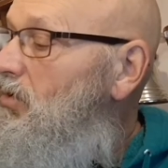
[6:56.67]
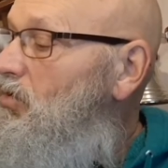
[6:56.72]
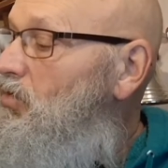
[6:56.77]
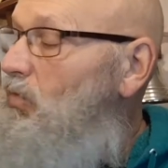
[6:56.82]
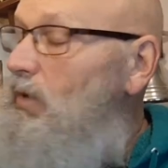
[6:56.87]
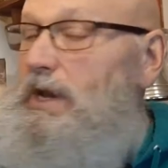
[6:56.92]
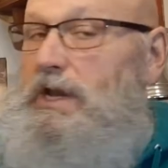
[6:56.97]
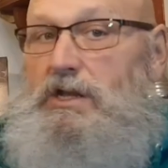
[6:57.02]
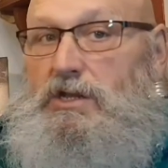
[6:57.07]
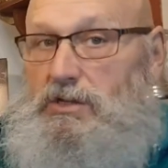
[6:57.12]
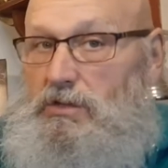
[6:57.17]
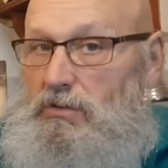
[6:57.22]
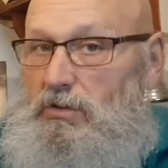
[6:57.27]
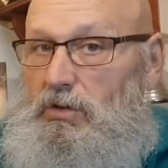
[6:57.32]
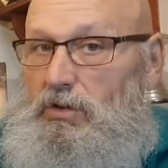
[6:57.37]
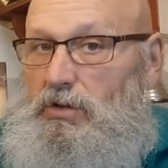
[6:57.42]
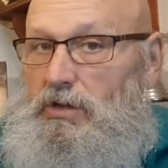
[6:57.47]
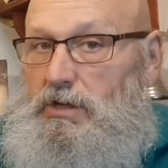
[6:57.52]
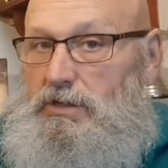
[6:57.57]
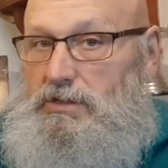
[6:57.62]
Great
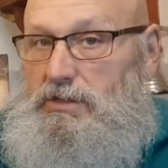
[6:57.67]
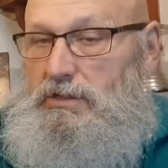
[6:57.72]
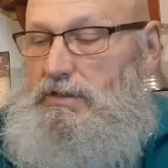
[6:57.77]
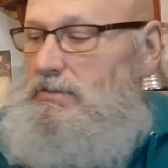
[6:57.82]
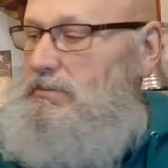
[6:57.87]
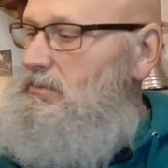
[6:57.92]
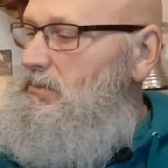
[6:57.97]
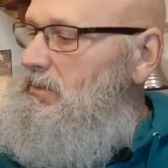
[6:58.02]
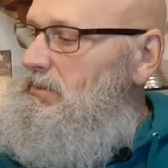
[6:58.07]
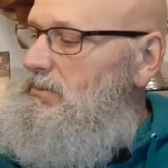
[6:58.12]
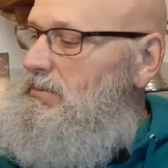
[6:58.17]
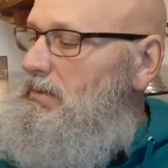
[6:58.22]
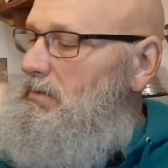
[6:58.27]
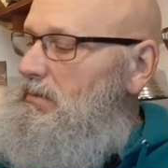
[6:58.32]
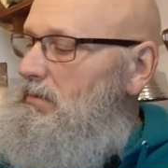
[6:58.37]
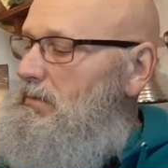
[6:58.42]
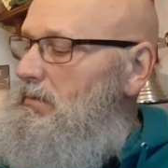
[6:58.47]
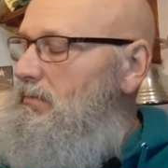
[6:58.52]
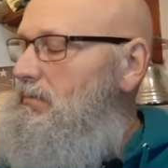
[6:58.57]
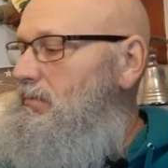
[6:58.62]
look, it says there,
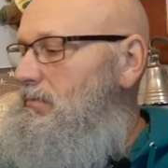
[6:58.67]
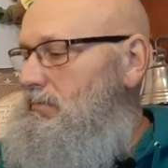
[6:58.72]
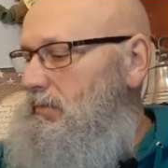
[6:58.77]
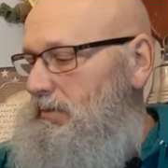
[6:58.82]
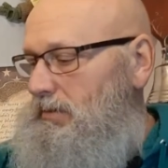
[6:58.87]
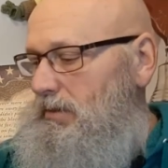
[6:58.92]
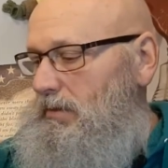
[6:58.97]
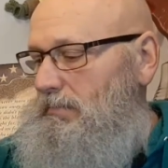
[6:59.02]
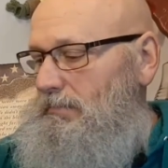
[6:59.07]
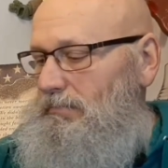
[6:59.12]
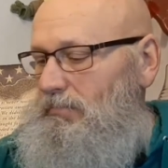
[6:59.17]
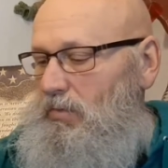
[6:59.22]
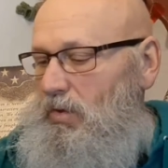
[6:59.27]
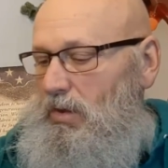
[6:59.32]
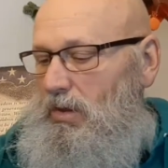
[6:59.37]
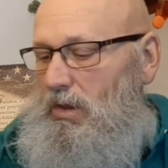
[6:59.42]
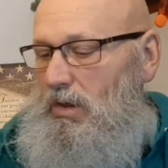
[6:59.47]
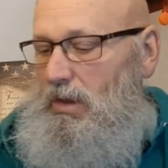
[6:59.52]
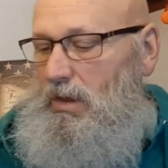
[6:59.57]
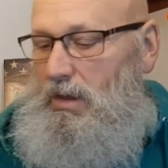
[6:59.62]
right there.
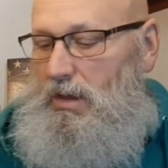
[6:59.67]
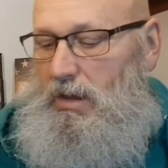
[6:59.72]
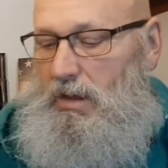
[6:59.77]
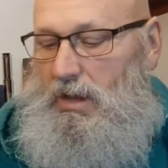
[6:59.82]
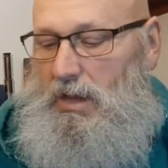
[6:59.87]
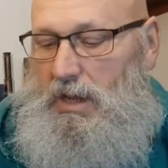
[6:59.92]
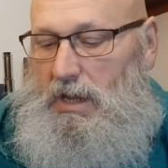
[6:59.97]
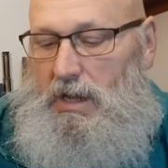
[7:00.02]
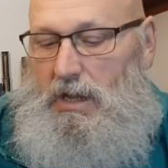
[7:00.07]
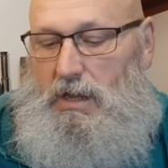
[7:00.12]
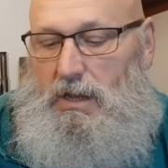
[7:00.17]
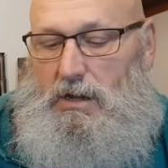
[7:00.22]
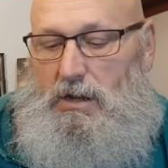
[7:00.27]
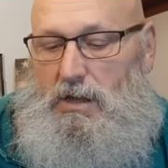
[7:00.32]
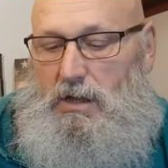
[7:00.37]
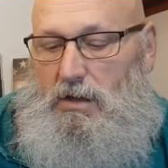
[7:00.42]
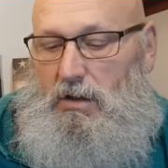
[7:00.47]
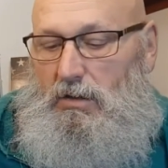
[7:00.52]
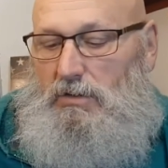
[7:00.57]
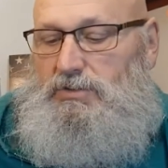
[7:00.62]
And
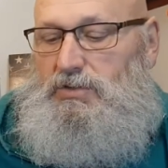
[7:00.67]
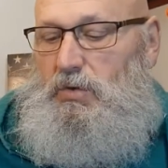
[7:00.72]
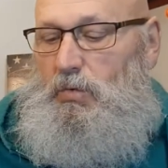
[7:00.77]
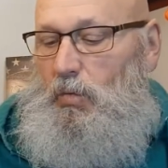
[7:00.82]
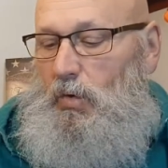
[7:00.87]
also